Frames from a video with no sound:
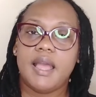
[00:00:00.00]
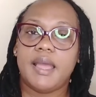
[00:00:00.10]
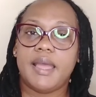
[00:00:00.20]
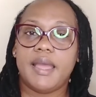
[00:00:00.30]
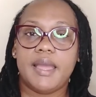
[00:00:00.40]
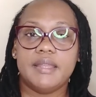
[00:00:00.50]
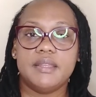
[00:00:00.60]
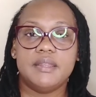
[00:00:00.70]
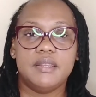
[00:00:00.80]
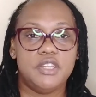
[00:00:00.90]

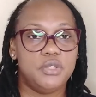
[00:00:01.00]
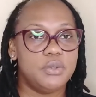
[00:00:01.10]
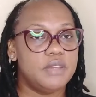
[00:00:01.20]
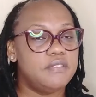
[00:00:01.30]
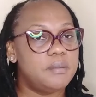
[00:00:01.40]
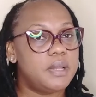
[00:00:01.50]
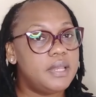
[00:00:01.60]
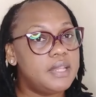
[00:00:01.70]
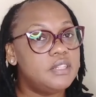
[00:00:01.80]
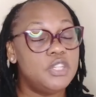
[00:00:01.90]
and you give them a
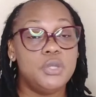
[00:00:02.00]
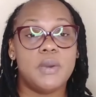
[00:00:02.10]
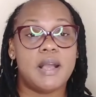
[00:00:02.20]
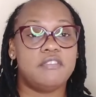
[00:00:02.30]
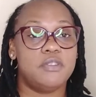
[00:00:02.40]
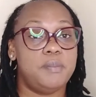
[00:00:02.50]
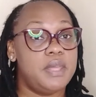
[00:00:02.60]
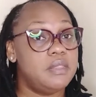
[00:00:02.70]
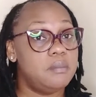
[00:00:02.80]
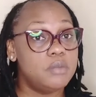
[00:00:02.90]
letter. You have to pay
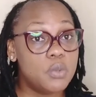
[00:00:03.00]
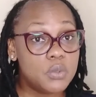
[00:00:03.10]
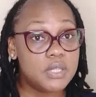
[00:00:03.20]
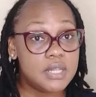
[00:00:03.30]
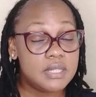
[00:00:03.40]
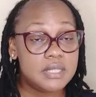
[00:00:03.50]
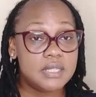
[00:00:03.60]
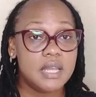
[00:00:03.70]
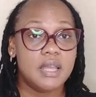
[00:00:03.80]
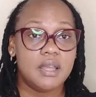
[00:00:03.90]
them notice.
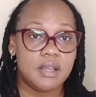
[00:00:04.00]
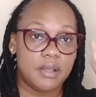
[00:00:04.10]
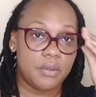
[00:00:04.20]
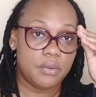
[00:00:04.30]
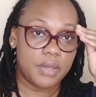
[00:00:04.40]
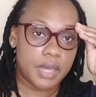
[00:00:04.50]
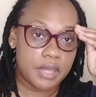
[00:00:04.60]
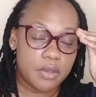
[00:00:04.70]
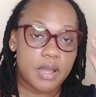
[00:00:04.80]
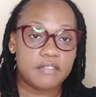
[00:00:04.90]
Okay,
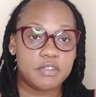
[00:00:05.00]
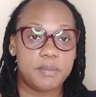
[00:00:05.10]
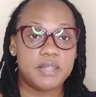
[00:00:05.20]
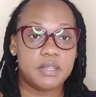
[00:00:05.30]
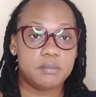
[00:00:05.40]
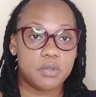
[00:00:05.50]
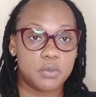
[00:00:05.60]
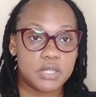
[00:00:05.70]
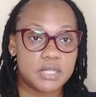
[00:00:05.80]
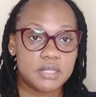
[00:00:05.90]
you have to pay them
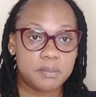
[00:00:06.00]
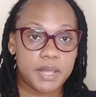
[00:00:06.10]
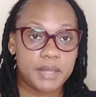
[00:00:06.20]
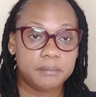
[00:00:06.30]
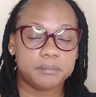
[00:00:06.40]
notice pay,